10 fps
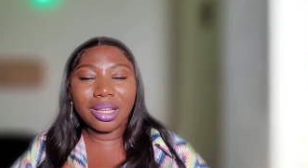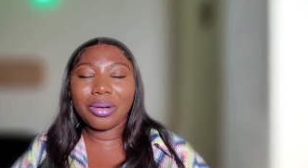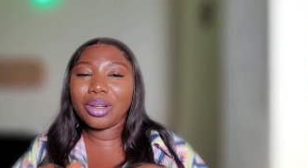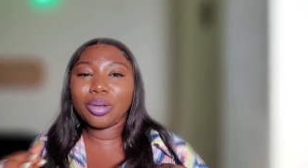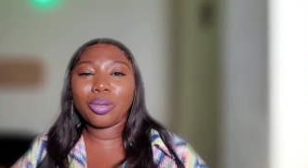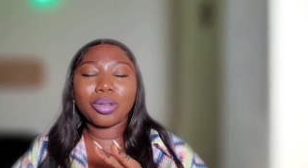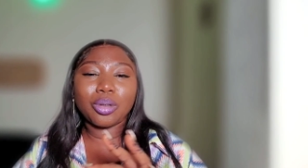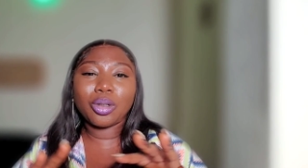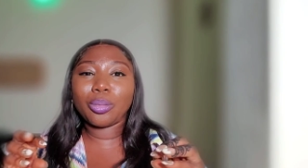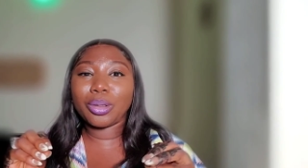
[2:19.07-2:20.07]
I really don't know what's
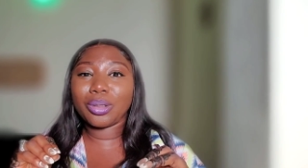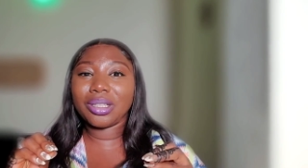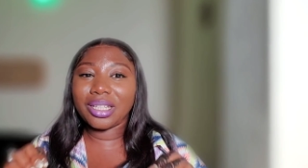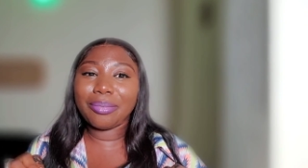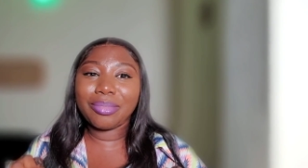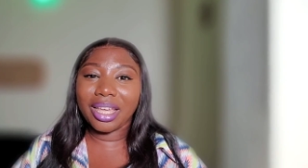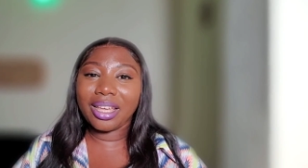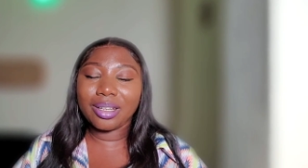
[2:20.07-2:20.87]
going on between them there